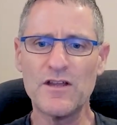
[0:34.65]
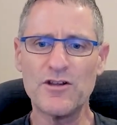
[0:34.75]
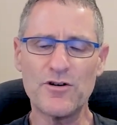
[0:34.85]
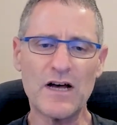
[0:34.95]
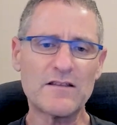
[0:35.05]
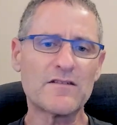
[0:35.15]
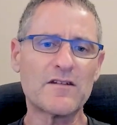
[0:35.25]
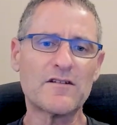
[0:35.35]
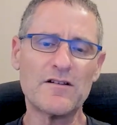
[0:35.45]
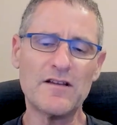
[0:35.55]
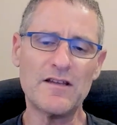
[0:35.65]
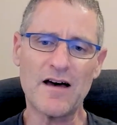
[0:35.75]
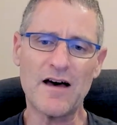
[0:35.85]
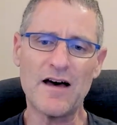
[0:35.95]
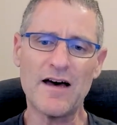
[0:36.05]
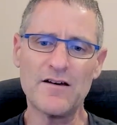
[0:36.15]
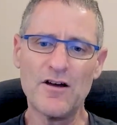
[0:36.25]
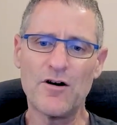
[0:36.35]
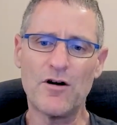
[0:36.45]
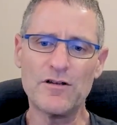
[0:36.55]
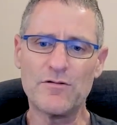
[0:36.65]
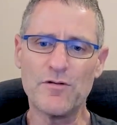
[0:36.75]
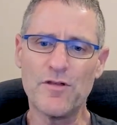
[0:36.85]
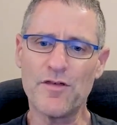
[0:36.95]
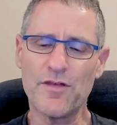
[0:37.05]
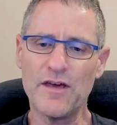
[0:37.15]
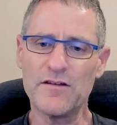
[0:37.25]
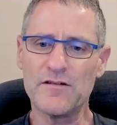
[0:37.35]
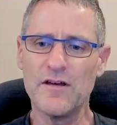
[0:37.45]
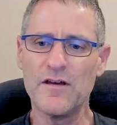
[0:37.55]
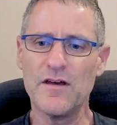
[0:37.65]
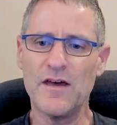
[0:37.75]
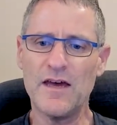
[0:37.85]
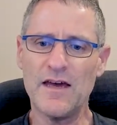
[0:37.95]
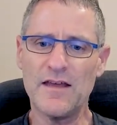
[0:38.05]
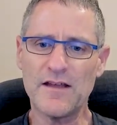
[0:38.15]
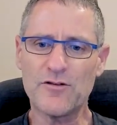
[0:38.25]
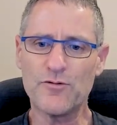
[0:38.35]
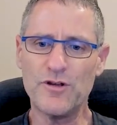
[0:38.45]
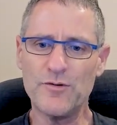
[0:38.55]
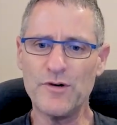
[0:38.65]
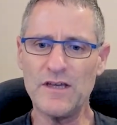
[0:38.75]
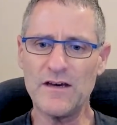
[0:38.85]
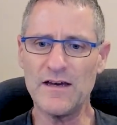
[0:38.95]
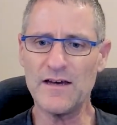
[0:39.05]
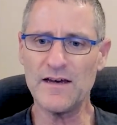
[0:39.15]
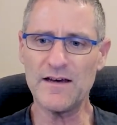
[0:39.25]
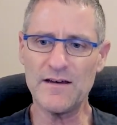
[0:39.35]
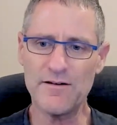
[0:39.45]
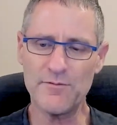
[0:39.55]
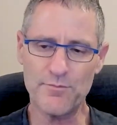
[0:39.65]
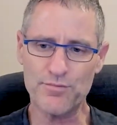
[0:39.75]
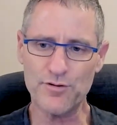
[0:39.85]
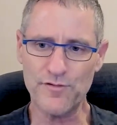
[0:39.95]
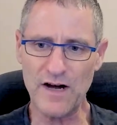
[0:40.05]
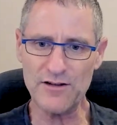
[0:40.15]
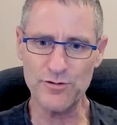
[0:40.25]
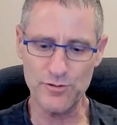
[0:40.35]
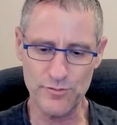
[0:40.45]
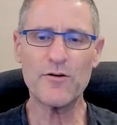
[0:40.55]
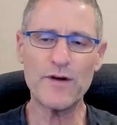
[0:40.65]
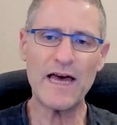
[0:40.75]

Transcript: You're not necessarily tied only to the things that we provide to you. We